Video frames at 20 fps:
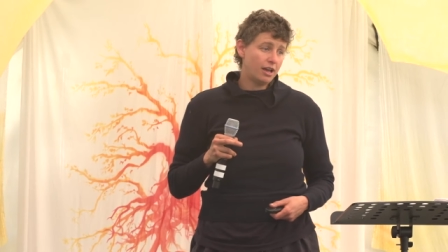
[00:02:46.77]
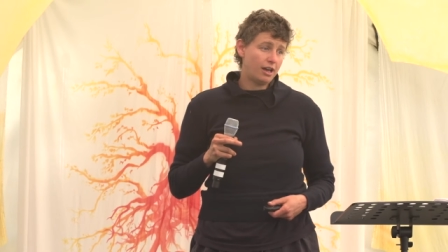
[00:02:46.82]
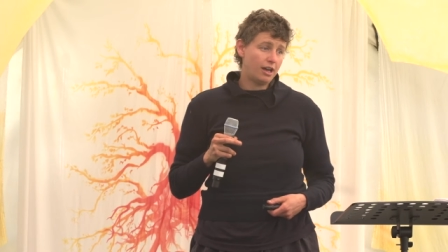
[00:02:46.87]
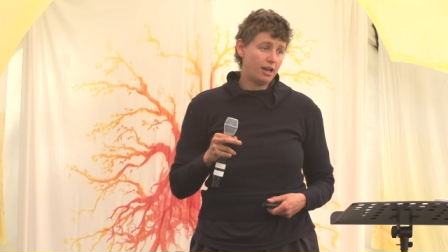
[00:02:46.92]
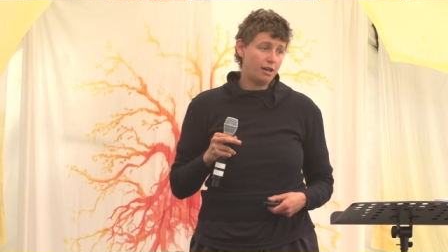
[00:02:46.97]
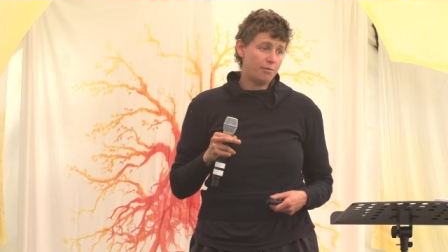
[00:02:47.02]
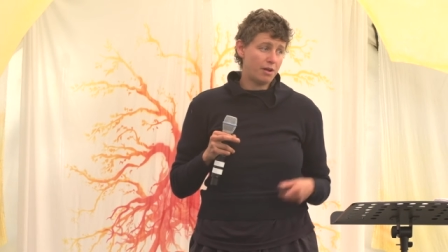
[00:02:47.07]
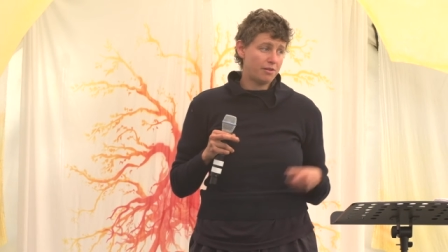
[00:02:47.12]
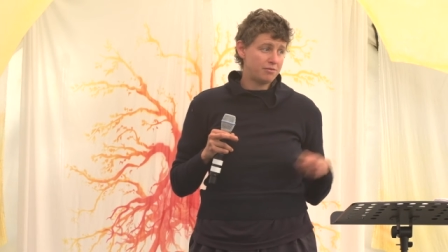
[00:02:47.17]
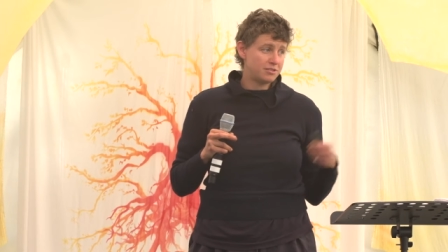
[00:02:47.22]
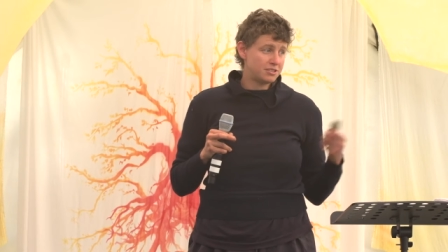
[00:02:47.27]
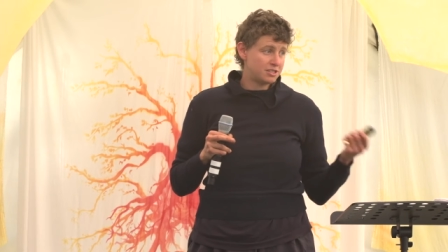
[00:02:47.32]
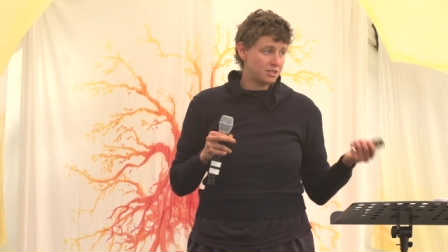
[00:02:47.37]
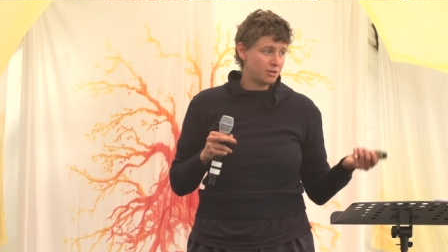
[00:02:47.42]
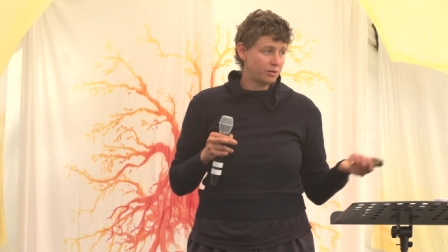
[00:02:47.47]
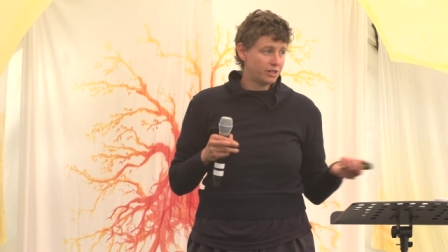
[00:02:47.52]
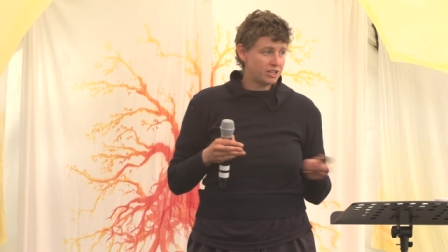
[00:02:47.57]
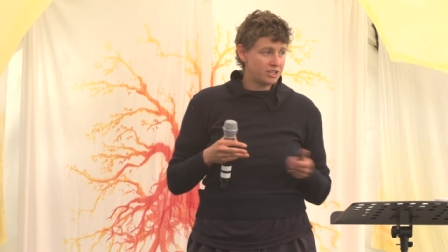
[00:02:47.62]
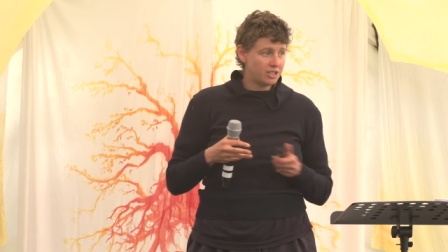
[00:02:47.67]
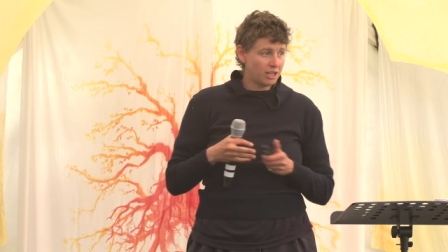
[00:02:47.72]
um, of
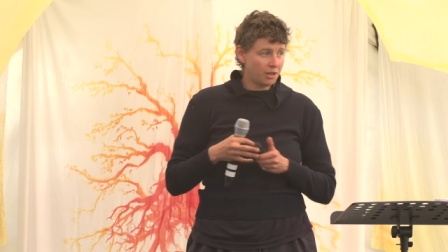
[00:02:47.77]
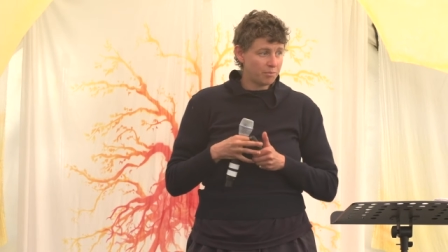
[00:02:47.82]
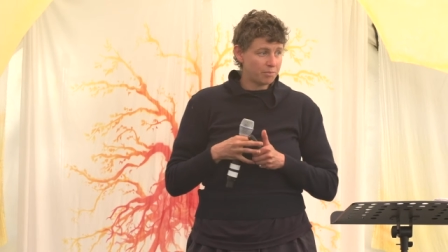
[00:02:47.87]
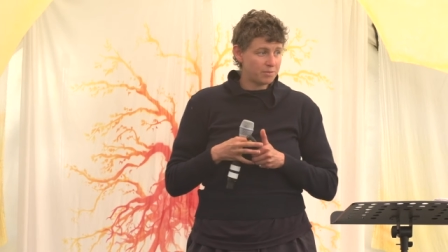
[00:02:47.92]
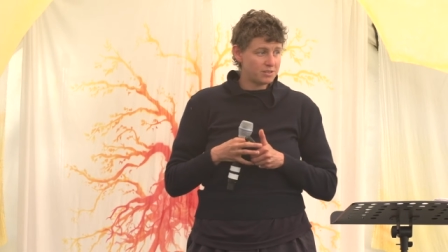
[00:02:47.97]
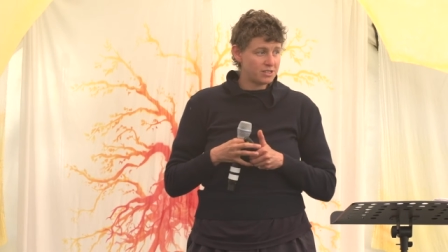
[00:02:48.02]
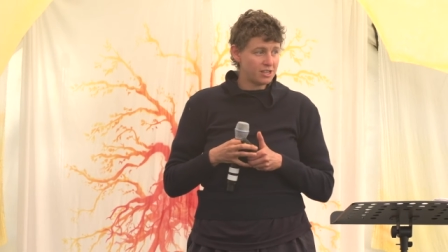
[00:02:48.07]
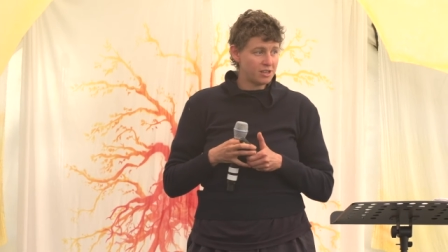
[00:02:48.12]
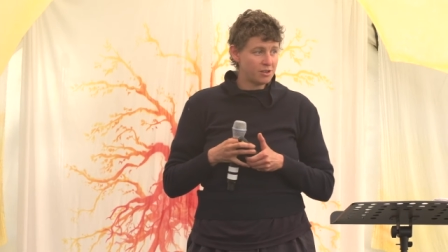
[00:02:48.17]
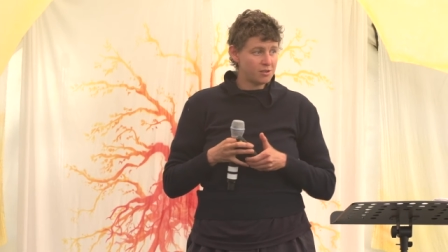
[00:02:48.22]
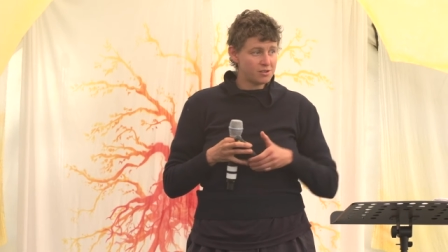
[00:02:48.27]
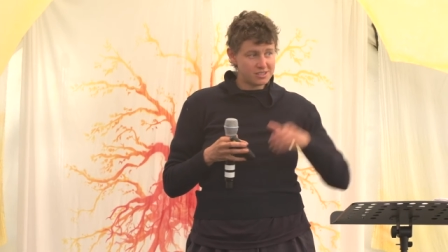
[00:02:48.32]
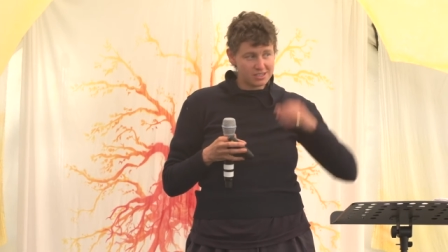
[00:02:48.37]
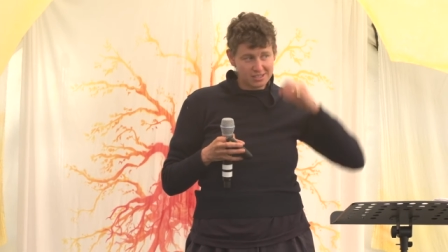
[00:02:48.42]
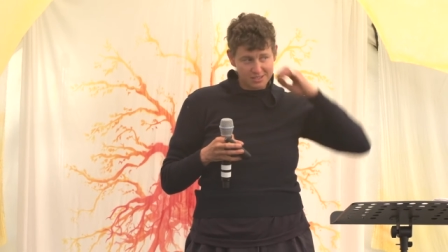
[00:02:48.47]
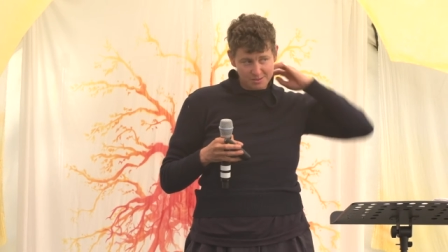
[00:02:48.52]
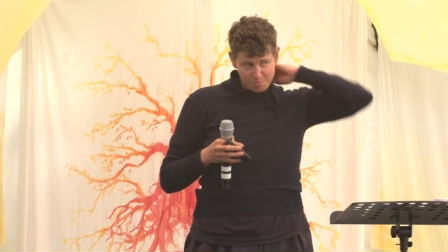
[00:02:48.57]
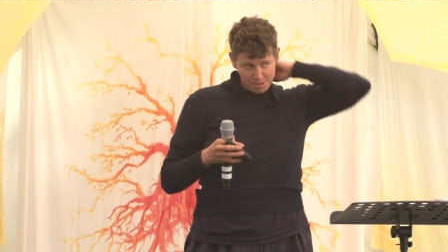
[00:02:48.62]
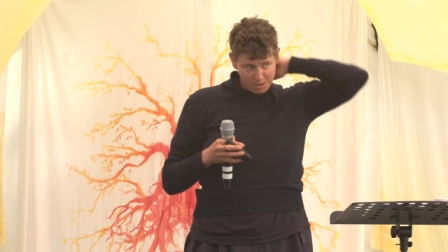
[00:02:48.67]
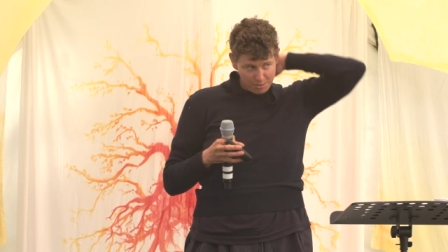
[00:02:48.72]
stewardship, to use
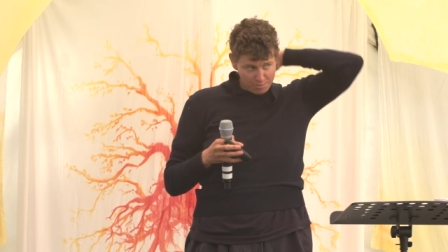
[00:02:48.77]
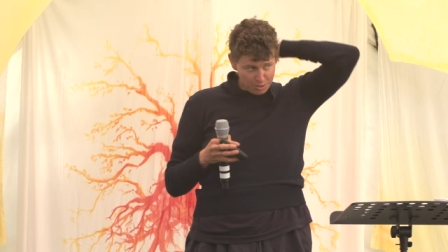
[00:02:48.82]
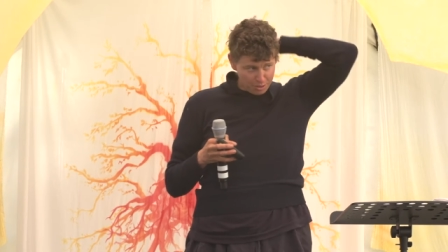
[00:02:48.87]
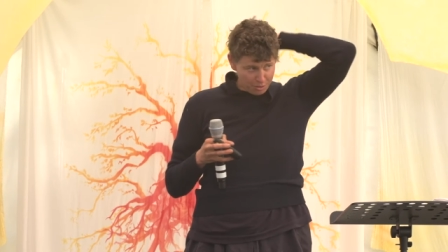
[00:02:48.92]
this big,